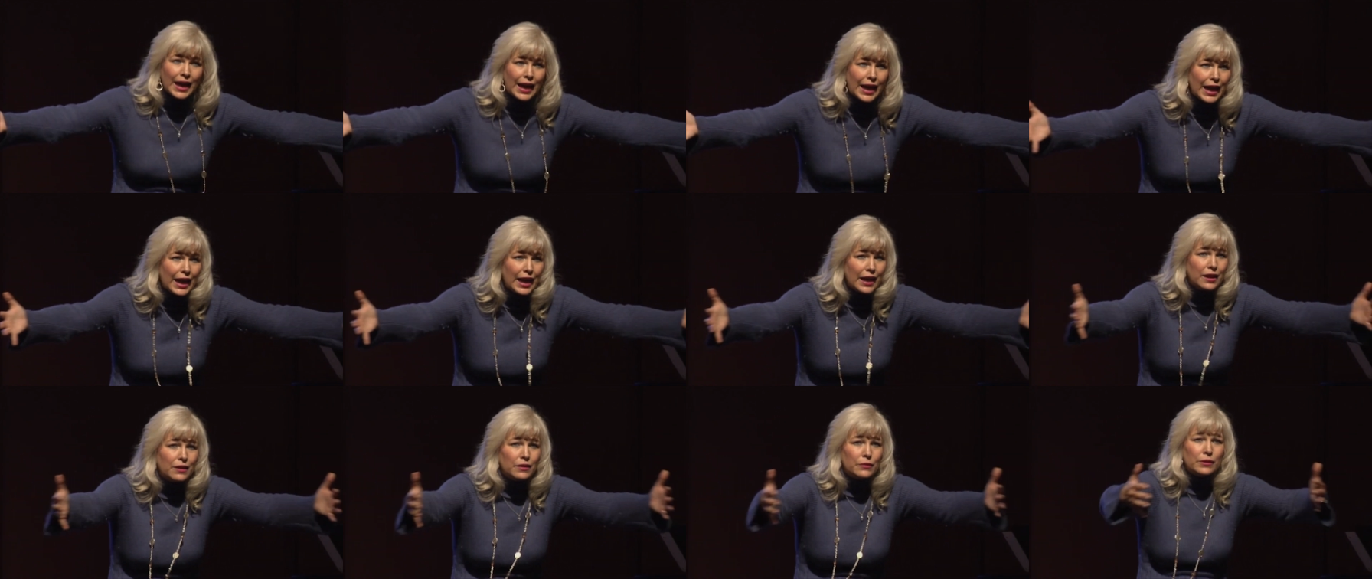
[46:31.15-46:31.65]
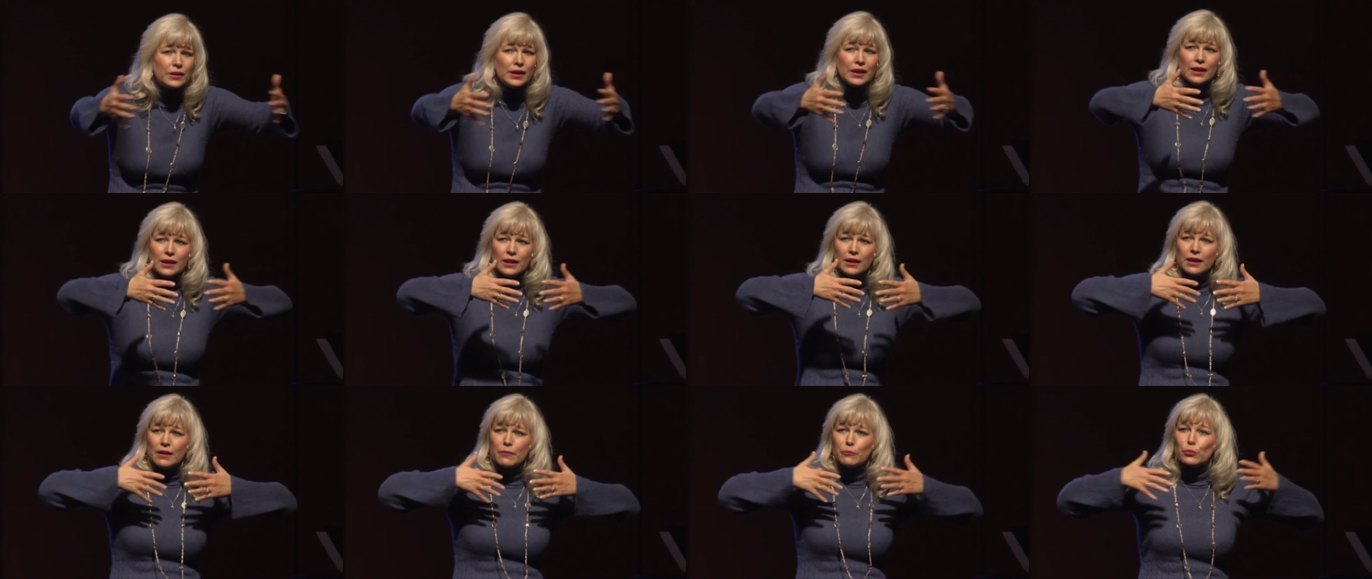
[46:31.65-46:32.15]
and
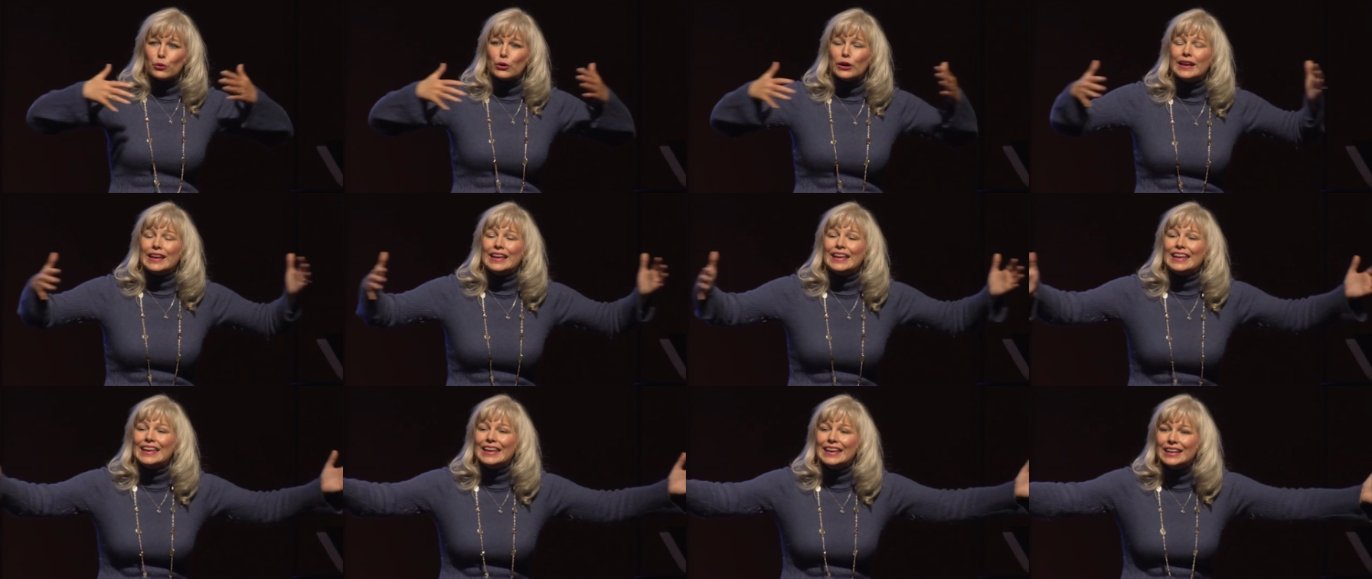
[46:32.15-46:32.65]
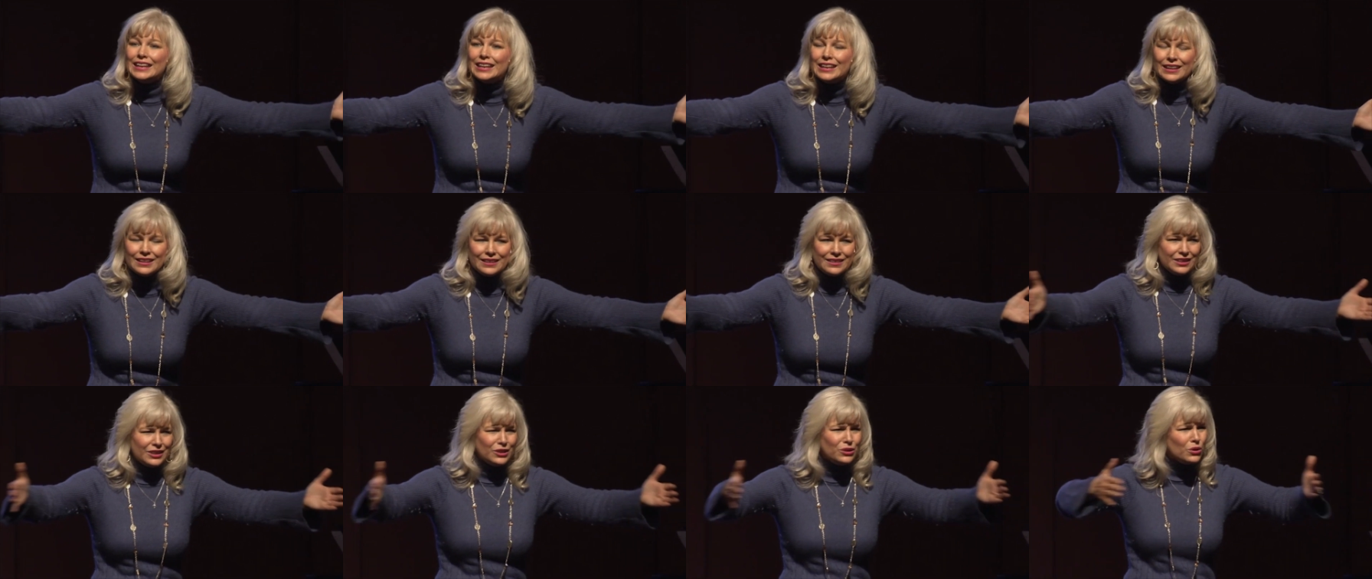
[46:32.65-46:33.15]
bring
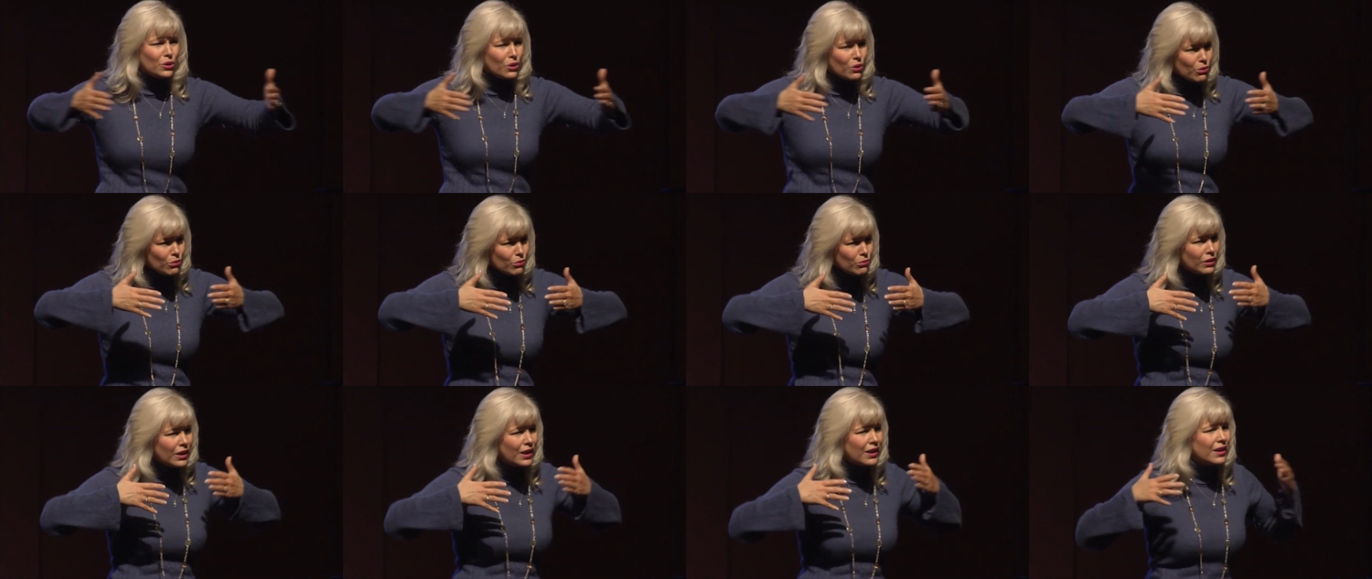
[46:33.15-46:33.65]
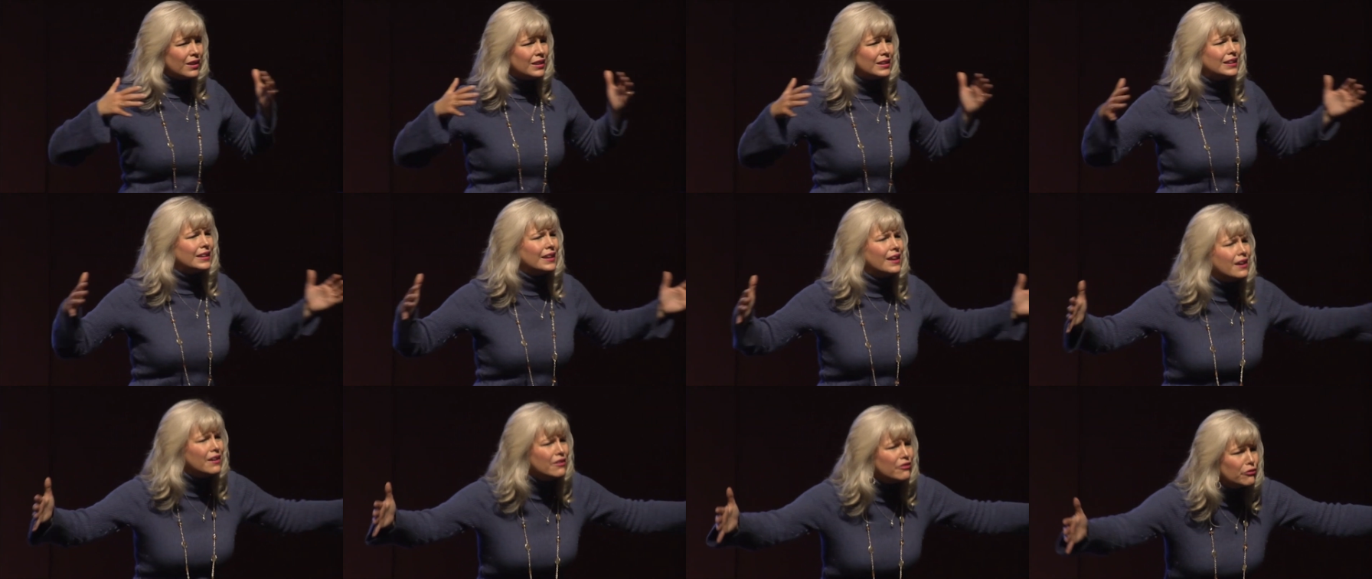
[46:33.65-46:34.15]
in, you know,
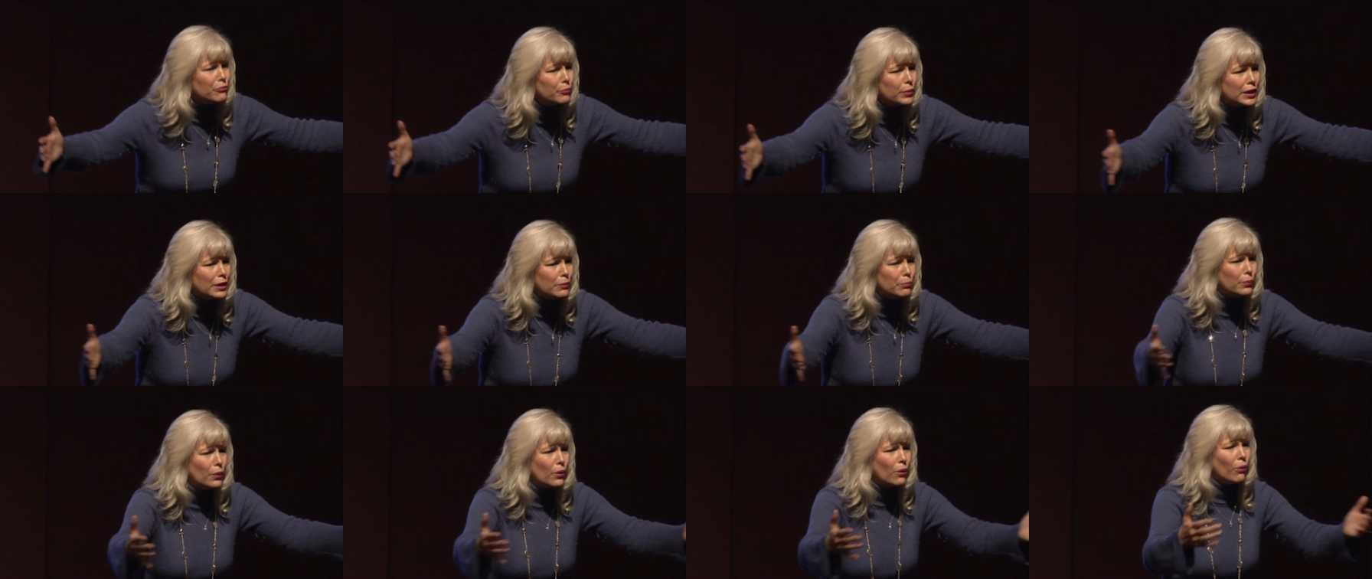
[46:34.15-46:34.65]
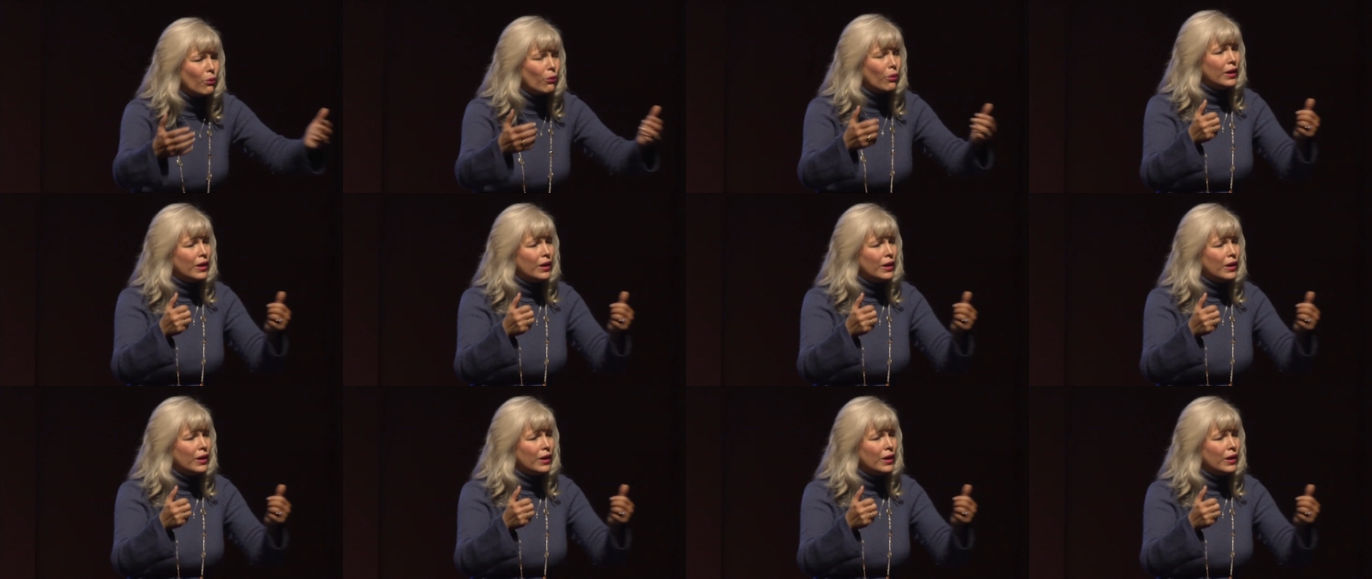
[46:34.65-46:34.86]
love people.